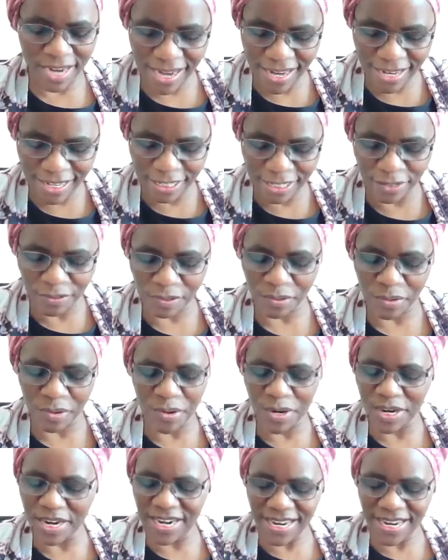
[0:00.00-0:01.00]
relatives
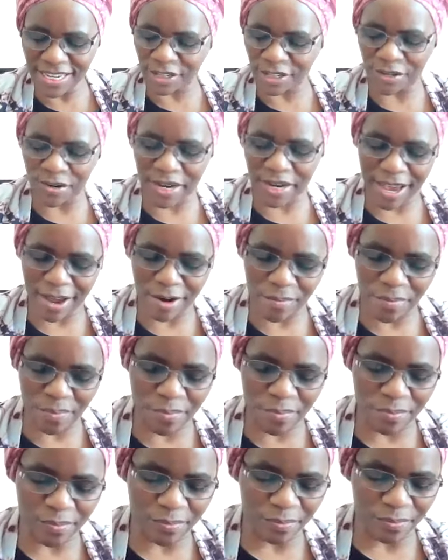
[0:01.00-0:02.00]
who need your
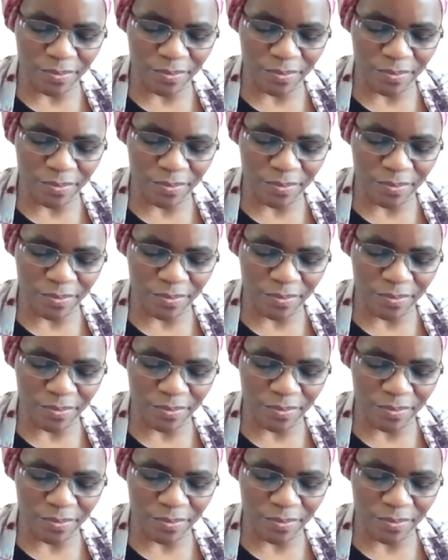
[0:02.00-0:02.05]
help.